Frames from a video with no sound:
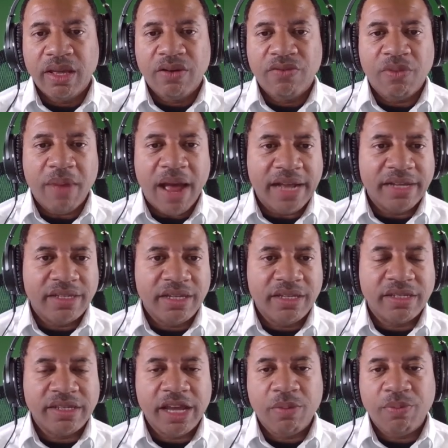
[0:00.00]
From an IT
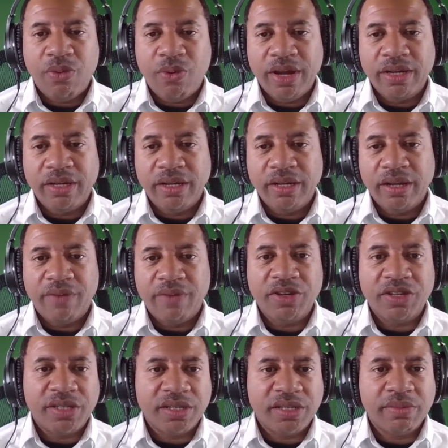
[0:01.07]
standpoint, every
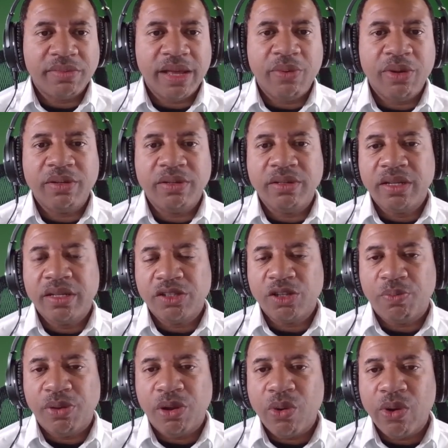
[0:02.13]
system that we
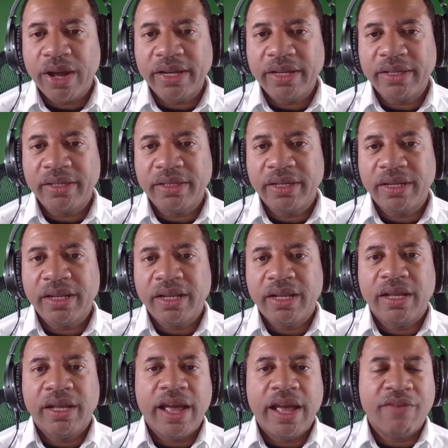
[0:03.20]
deploy,
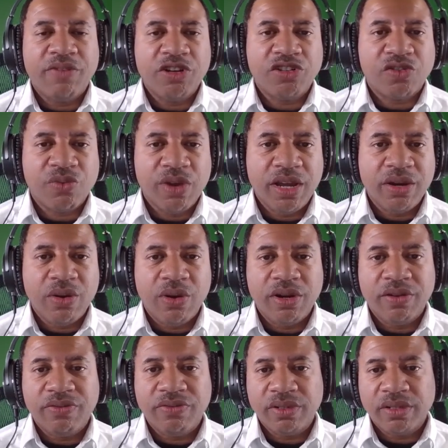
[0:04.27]
every screen on
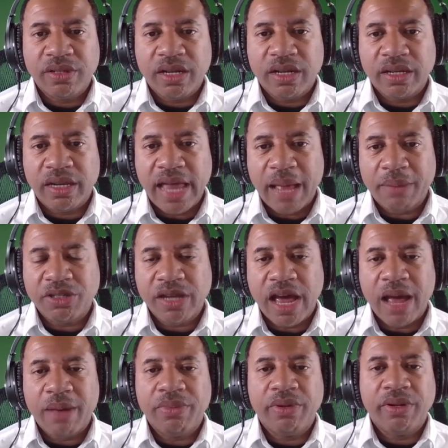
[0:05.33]
a
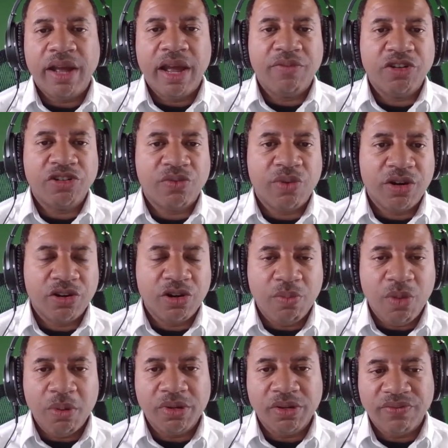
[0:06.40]
laptop, every screen on a
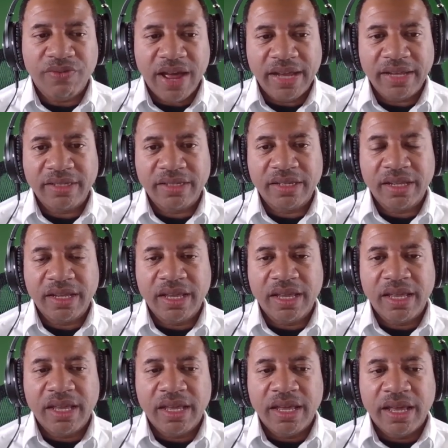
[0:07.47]
mobile device,
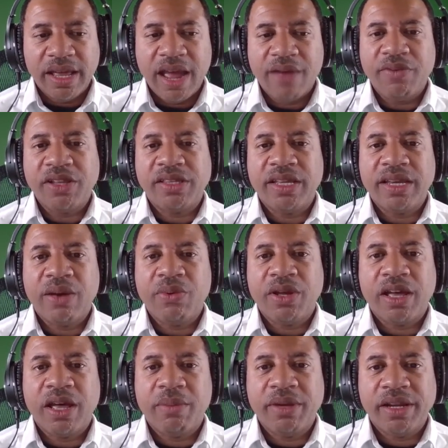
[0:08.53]
everything that we
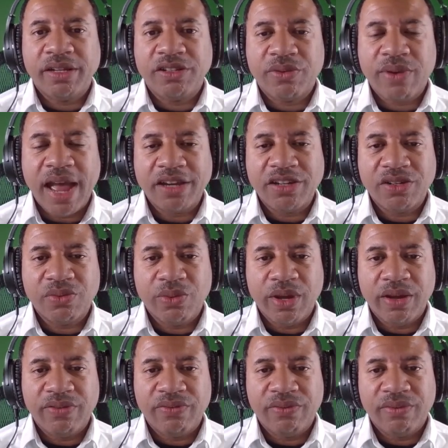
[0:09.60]
come in interaction
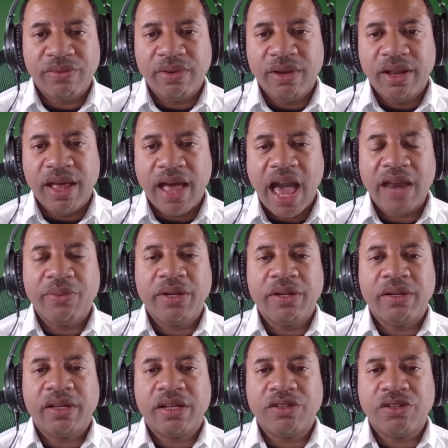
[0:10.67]
with, how do we
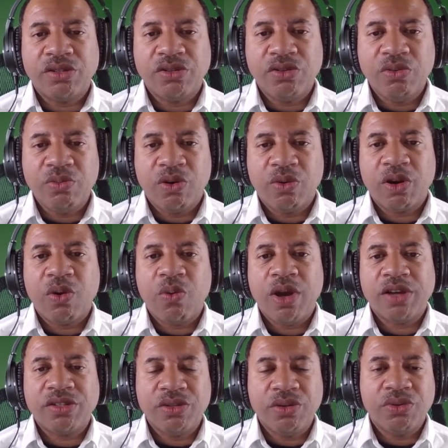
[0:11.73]
consume or
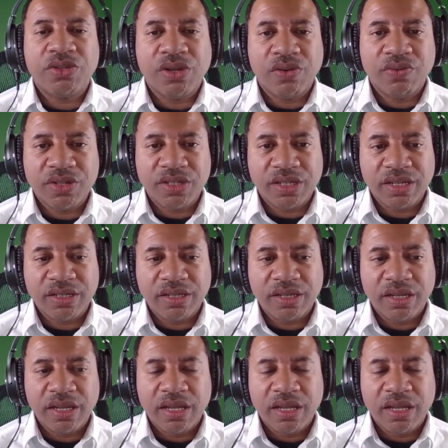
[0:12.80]
request new services,